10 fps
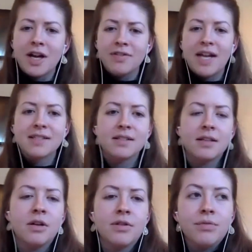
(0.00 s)
And that's
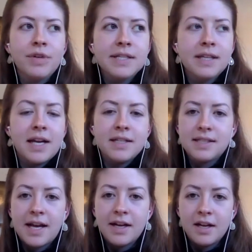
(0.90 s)
the reason I
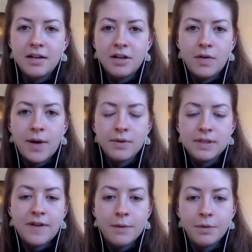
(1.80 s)
decided, I
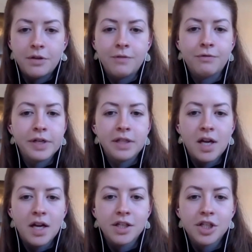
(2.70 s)
was fine with the free
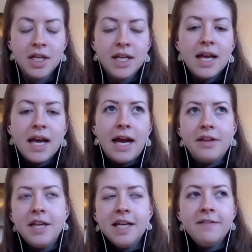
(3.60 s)
launch. I
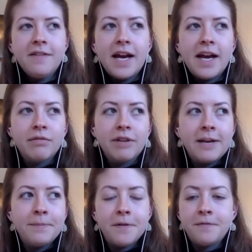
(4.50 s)
think if I had
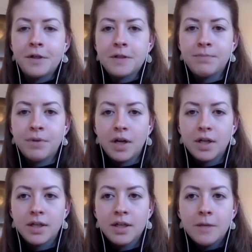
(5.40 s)
written my first book
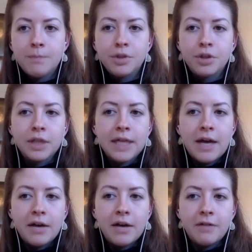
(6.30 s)
purely
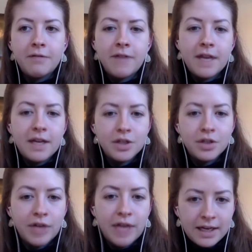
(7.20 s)
out of
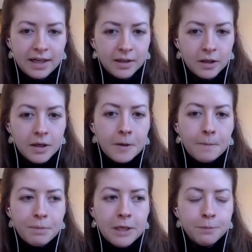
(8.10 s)
financial gain,
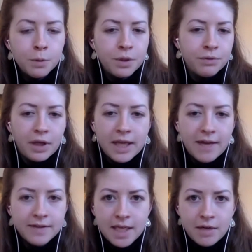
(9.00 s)
people would really
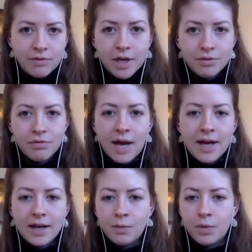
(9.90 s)
have seen right through
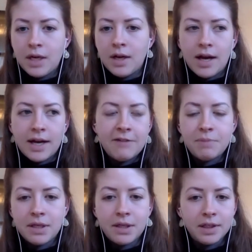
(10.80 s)
that and it would not have
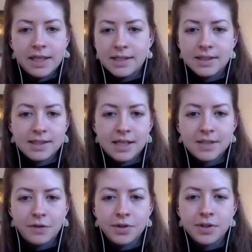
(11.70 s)
been nearly as
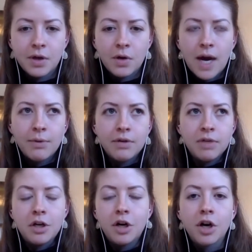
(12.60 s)
successful. So I would
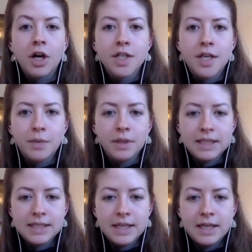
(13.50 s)
encourage anyone
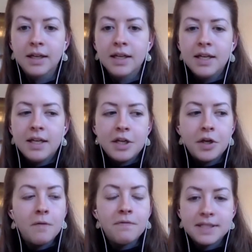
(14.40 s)
listening,
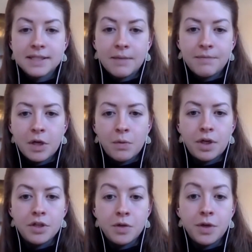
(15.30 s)
if this is something you
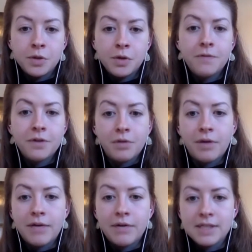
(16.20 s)
want to do it for the
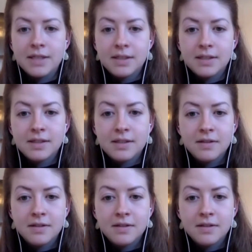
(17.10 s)
right reasons.